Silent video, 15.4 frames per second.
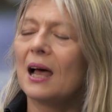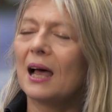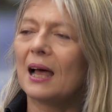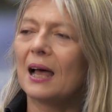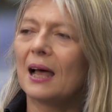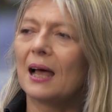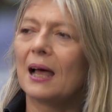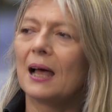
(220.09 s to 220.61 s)

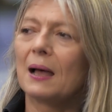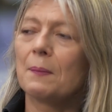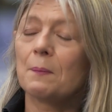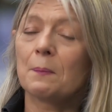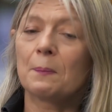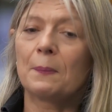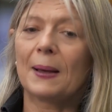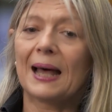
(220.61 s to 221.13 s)

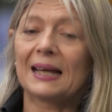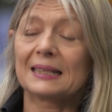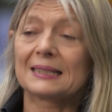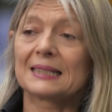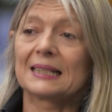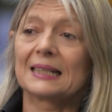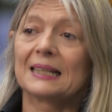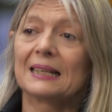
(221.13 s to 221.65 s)

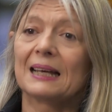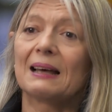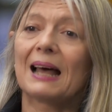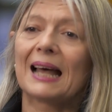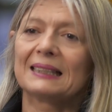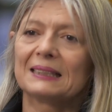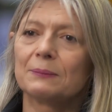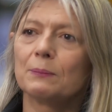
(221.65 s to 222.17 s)
But
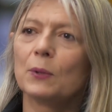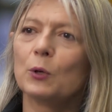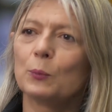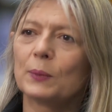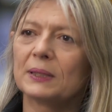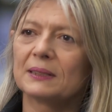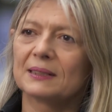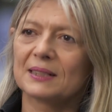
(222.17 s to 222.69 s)
at the
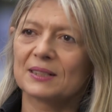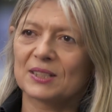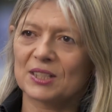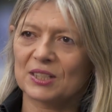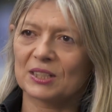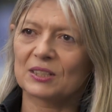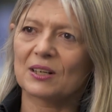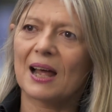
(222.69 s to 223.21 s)
moment, this
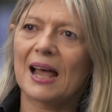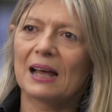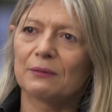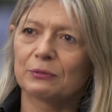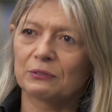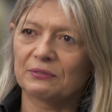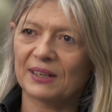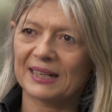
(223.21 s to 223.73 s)
is a trial
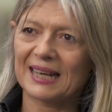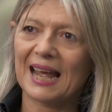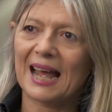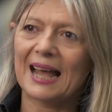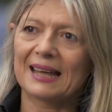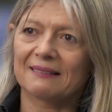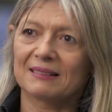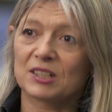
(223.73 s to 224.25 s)
for very
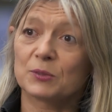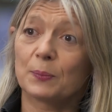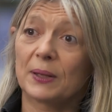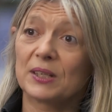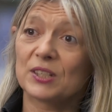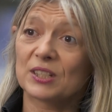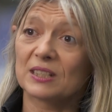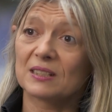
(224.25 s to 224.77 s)
high-risk
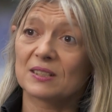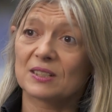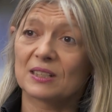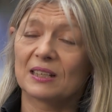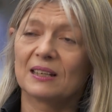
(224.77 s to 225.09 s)
patients.